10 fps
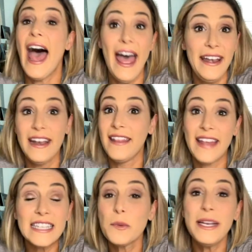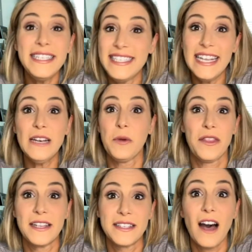And that's what he did with
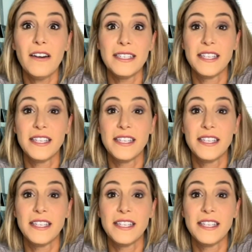Gonzalez.